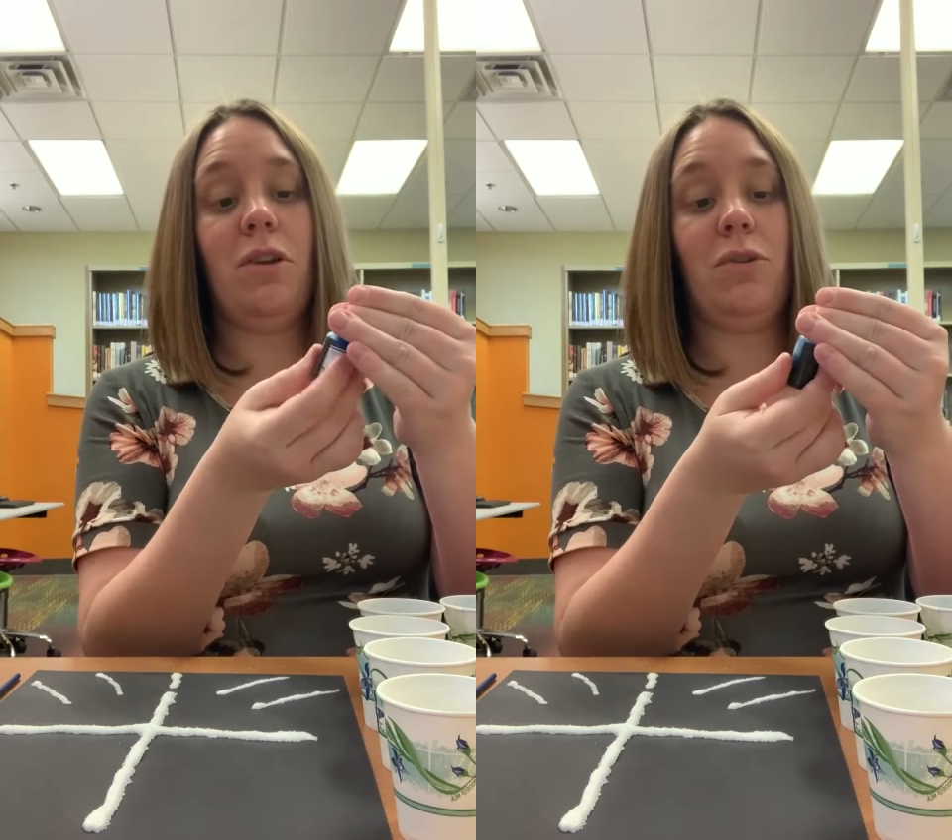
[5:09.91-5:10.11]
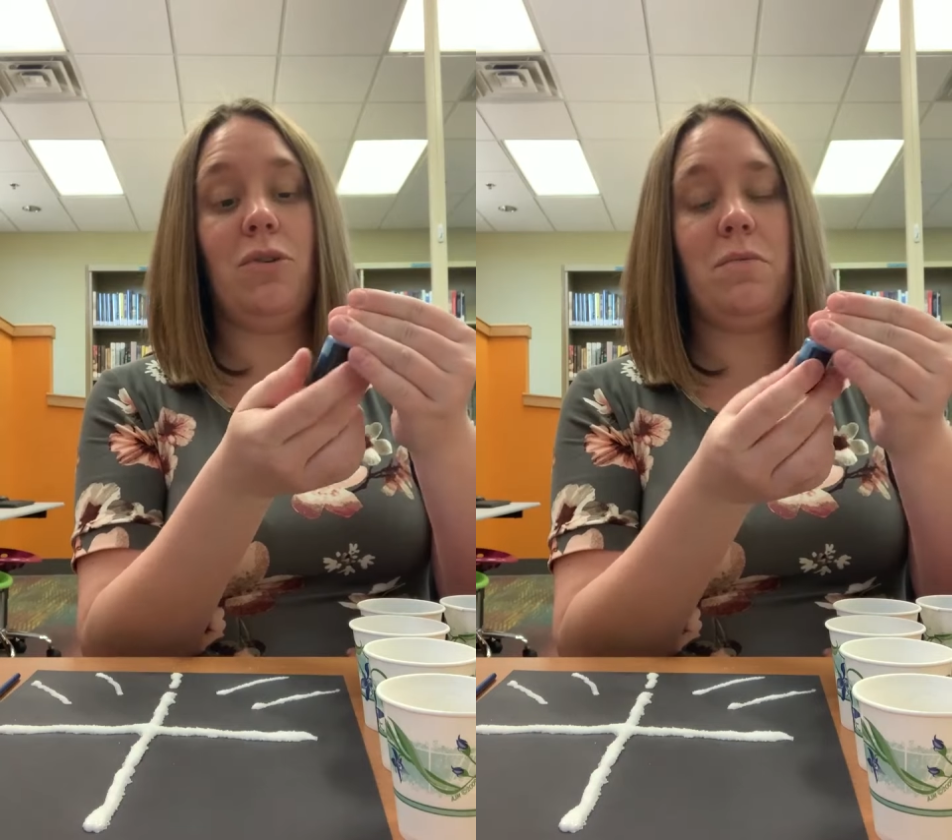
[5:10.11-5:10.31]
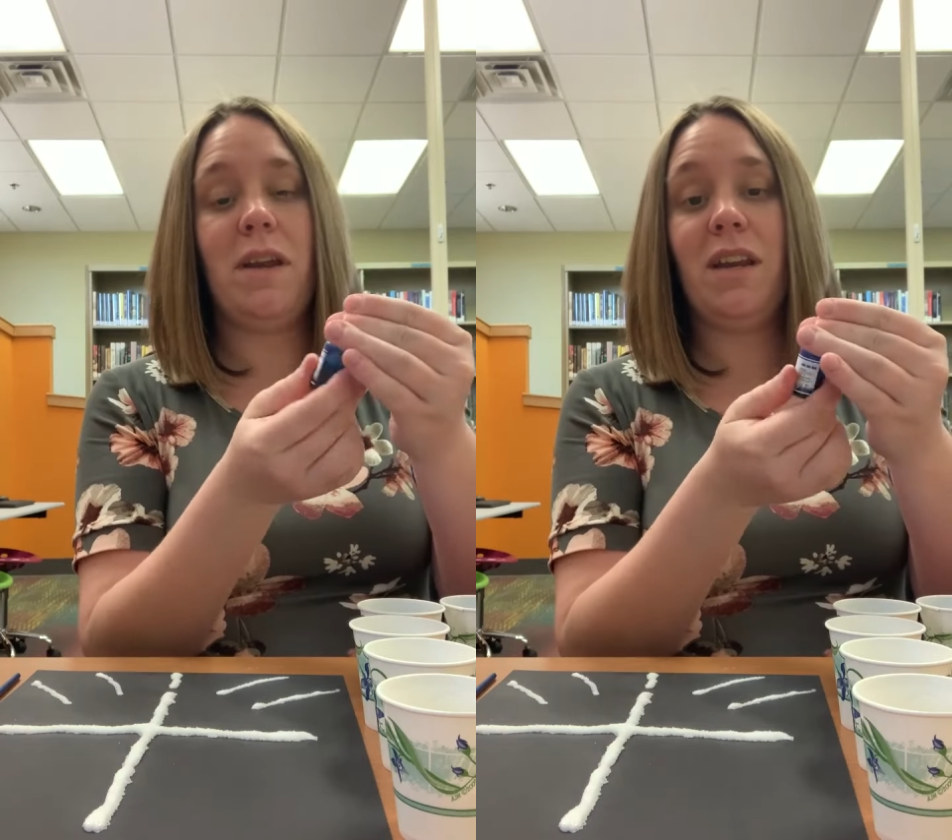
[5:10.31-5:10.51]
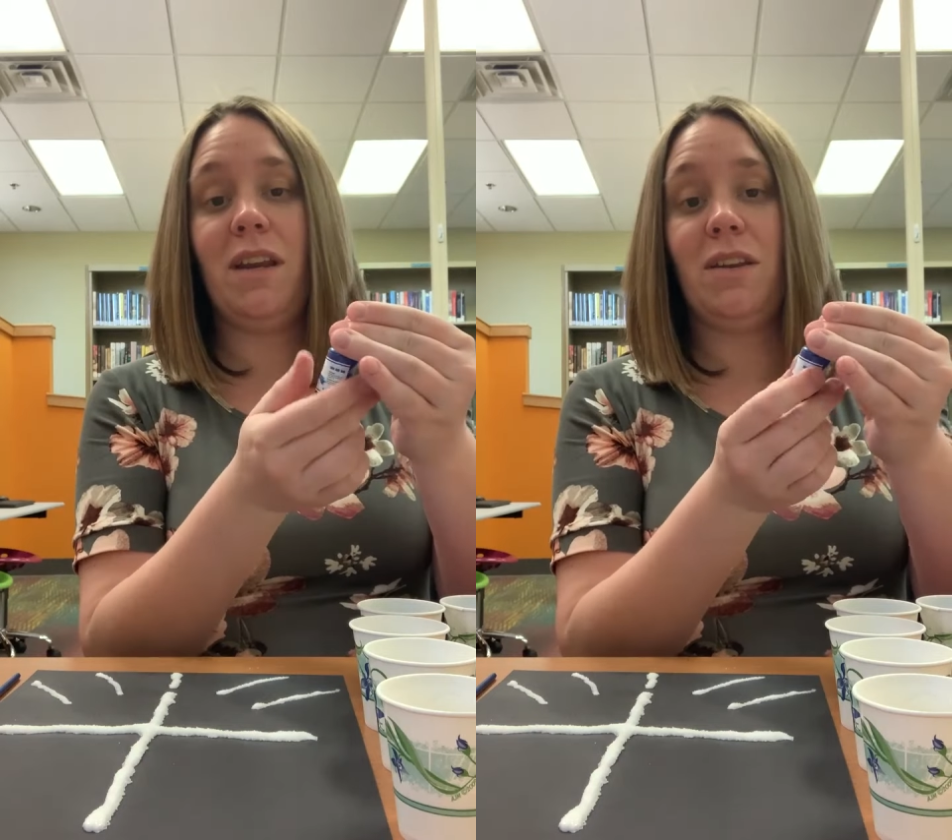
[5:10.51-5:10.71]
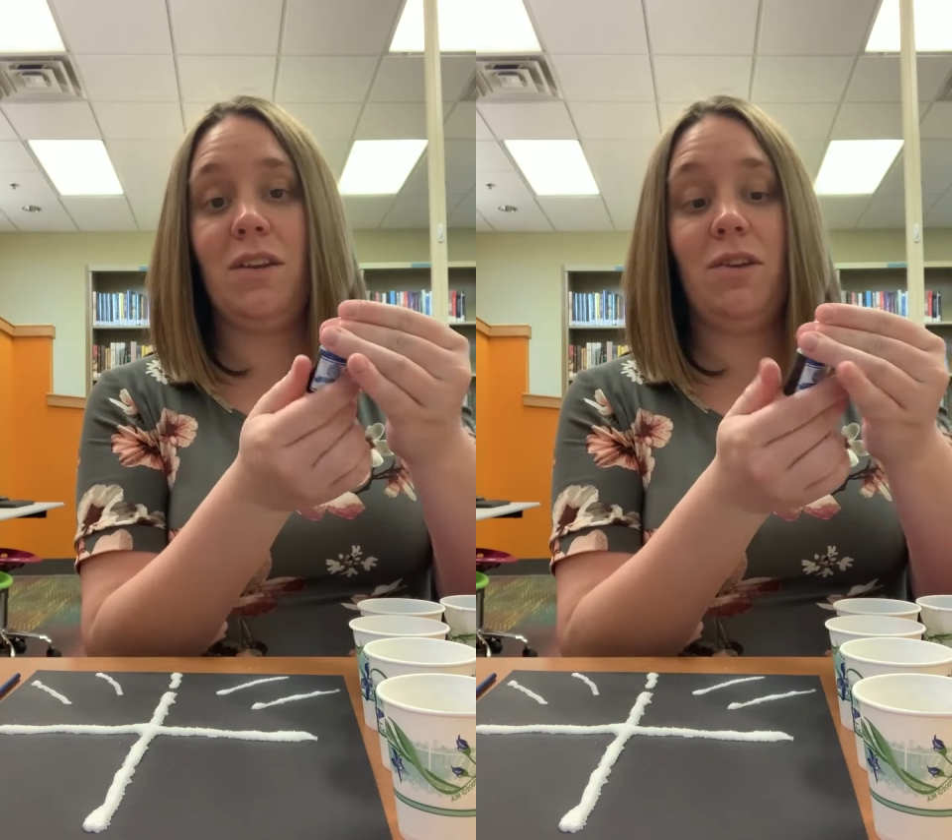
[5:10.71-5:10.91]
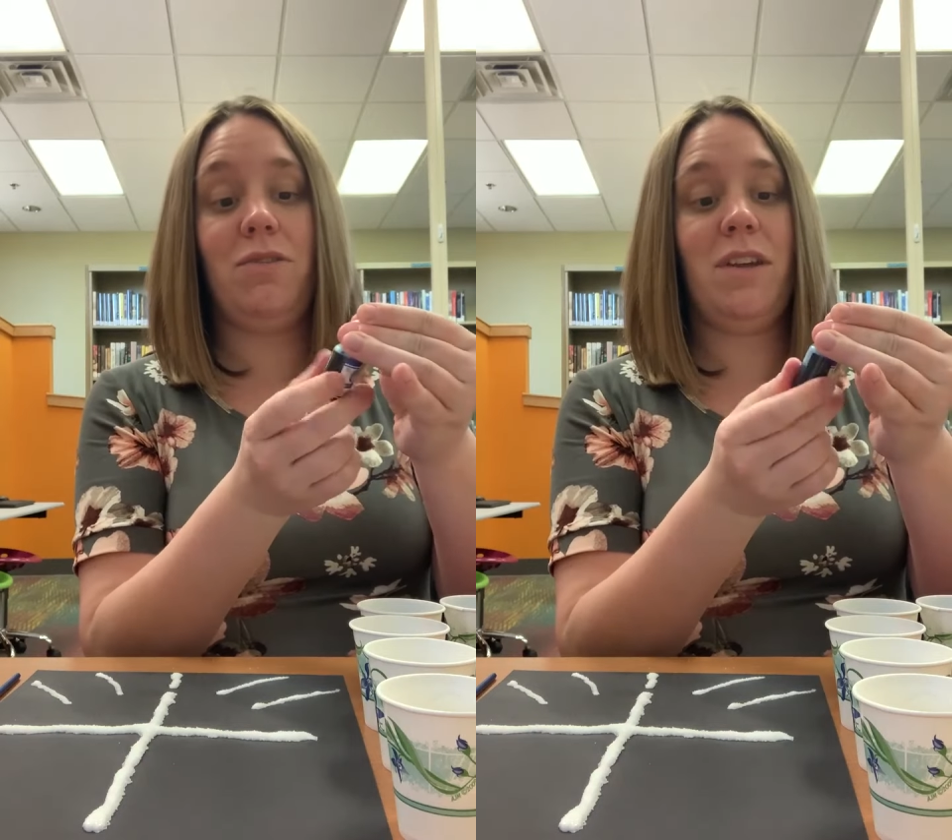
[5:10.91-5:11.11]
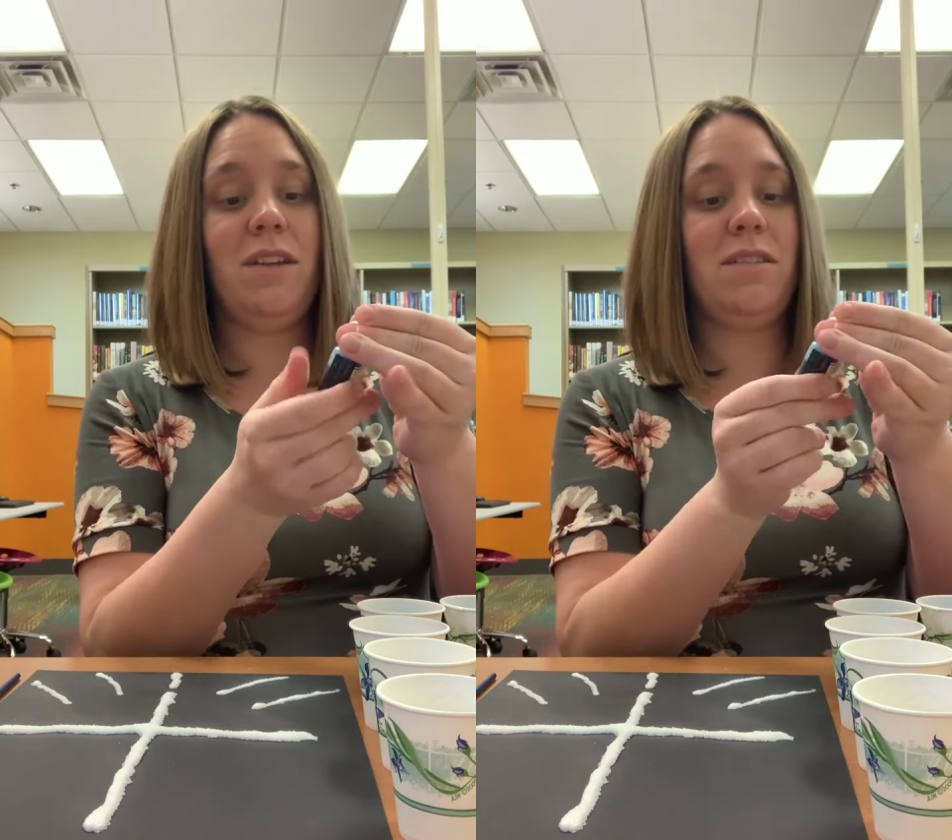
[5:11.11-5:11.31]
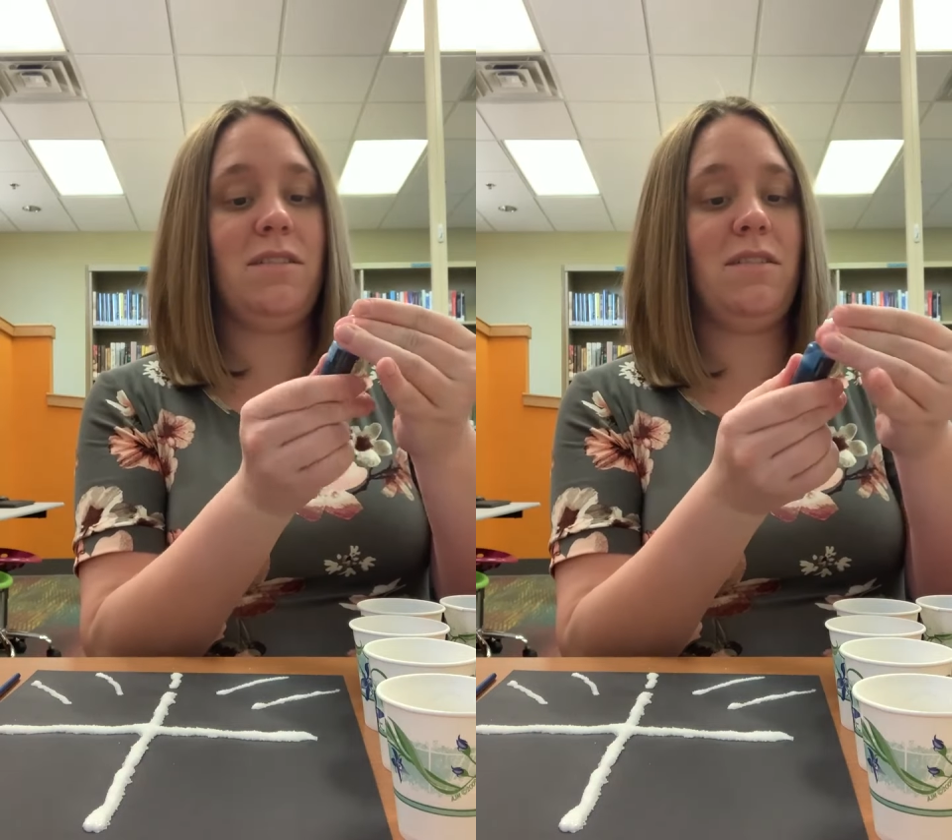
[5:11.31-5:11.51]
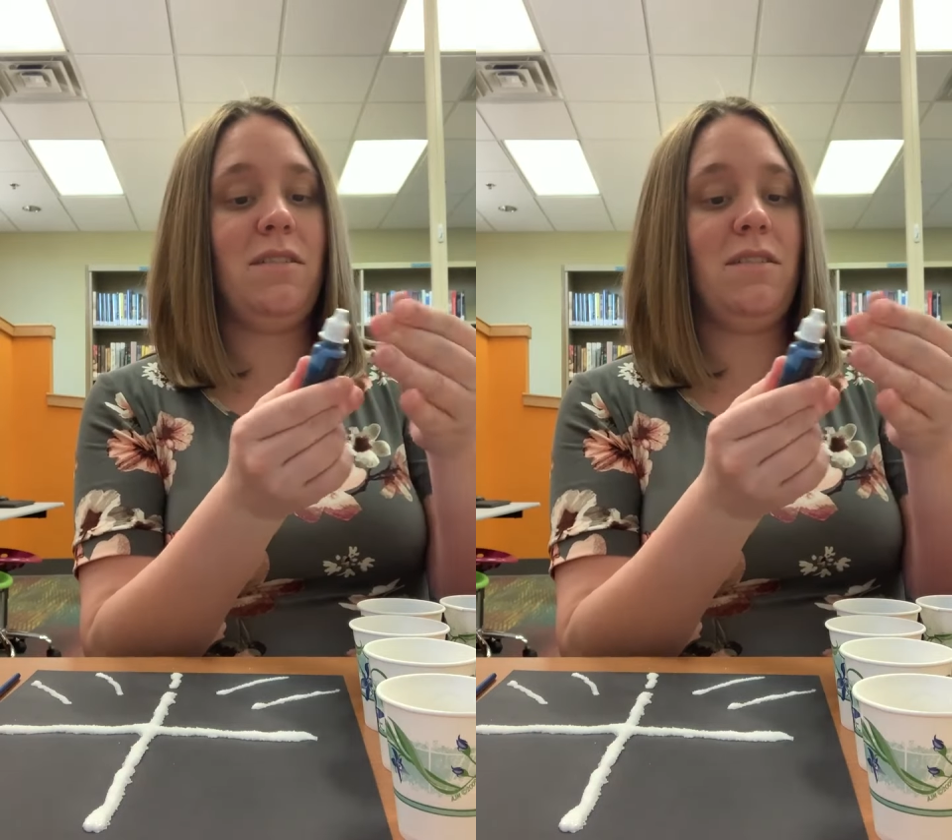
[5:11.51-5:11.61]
an adult may need to do this